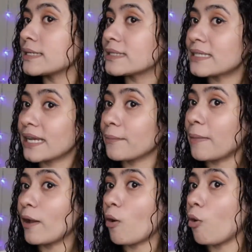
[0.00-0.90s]
stick
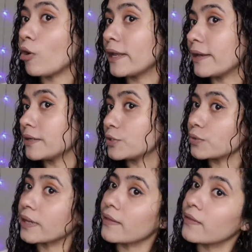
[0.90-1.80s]
my all hair
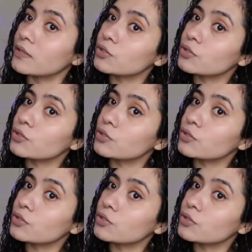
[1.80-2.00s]
together.